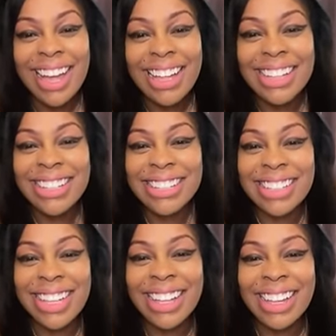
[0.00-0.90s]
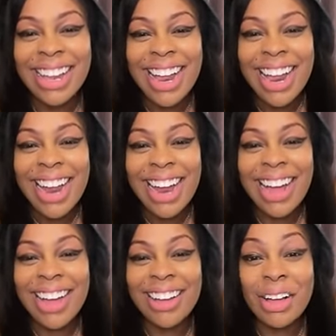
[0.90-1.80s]
You see?
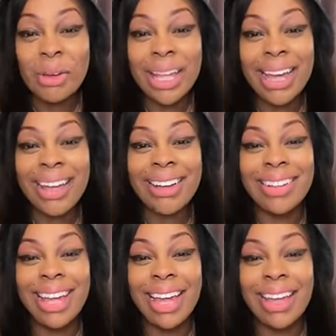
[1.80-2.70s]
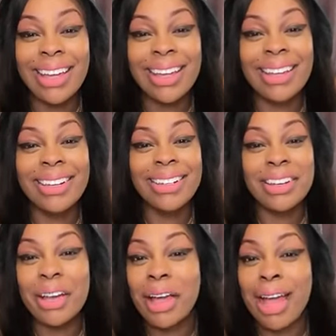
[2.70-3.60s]
Oh, okay, okay.
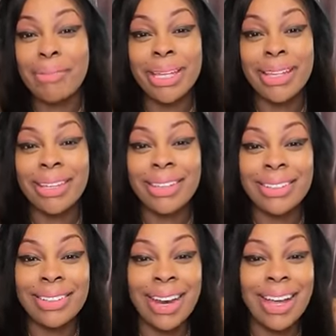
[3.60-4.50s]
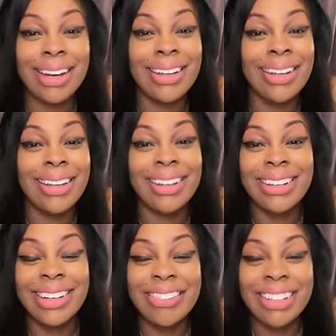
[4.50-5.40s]
You know, I be trying
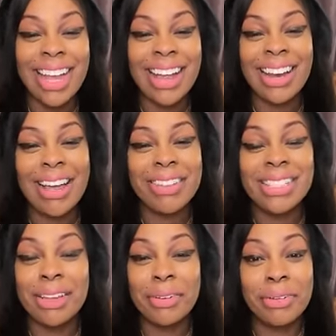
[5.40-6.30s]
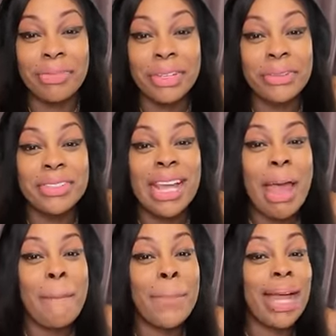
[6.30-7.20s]
to, even, I, I be so confused.
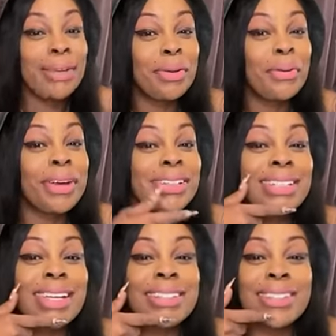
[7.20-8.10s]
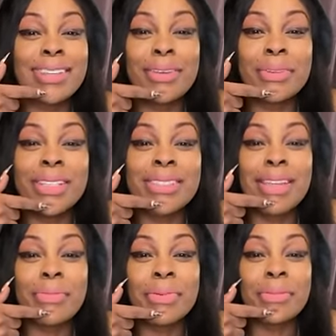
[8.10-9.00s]
My daughter, she is the cutest
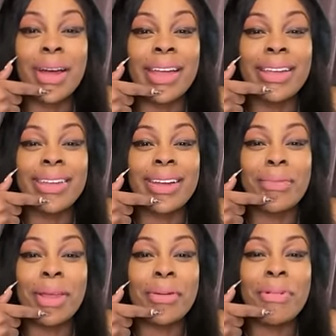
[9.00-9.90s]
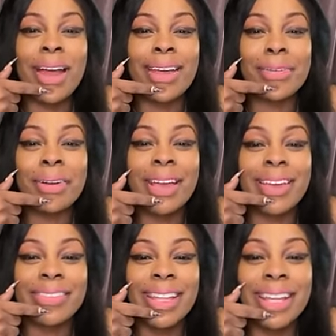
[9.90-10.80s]
dimple right here. I'm like, why well, I don't
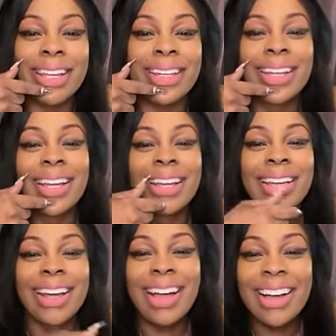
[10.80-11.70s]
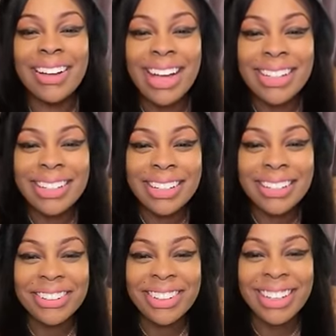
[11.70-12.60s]
have that? Oh, I
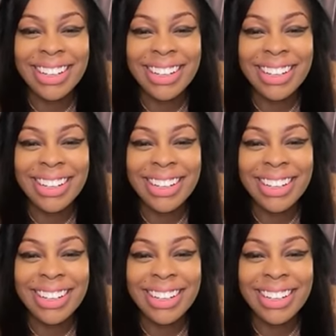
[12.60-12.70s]
do?